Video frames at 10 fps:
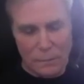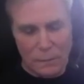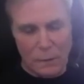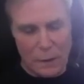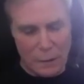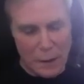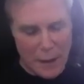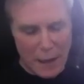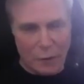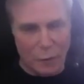the, the
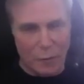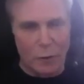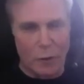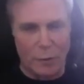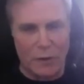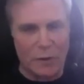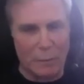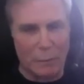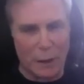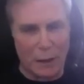next group could be
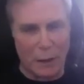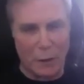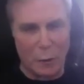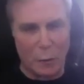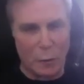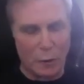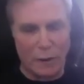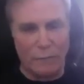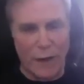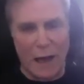somebody who
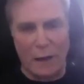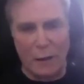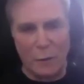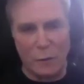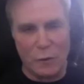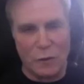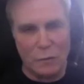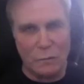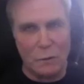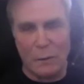really values
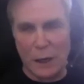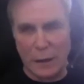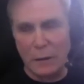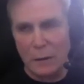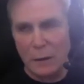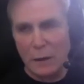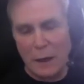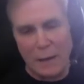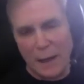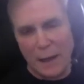the money.
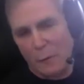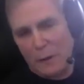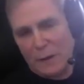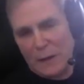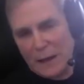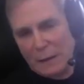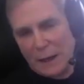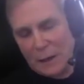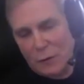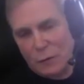And that would be today
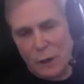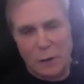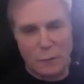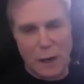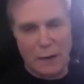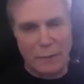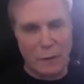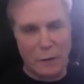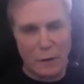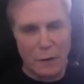like a truck driver
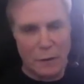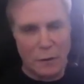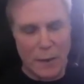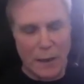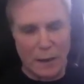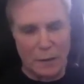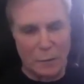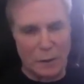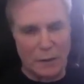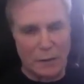who's mm-hmm. making
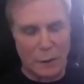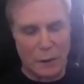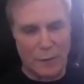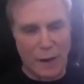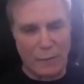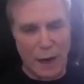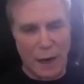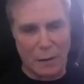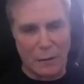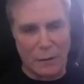20,
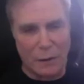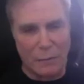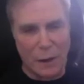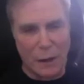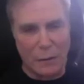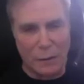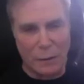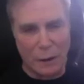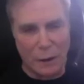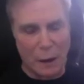$25 a month,
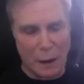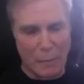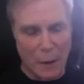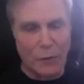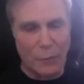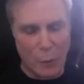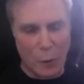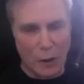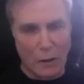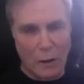uh, a month
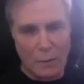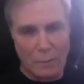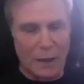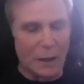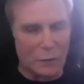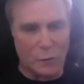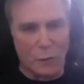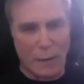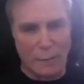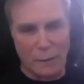more because they're
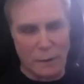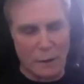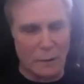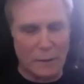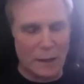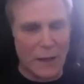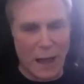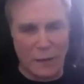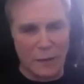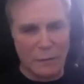driving, you know,
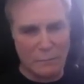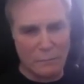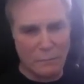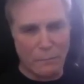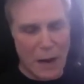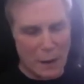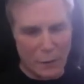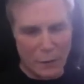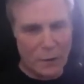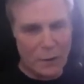10,000
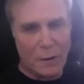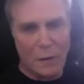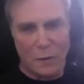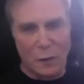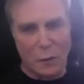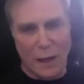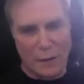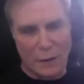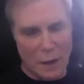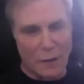miles. Right. So
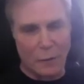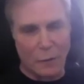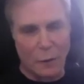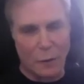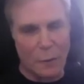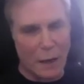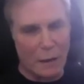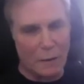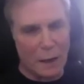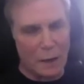that's another group.
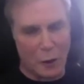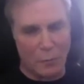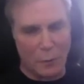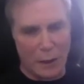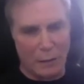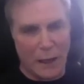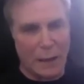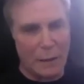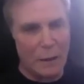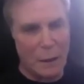And it could be
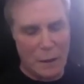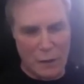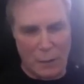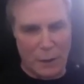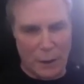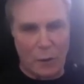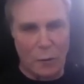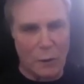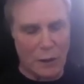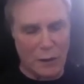like somebody
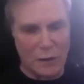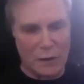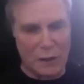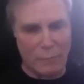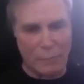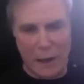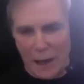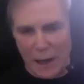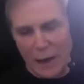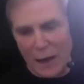who needs to save money.
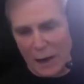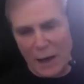I've got a guy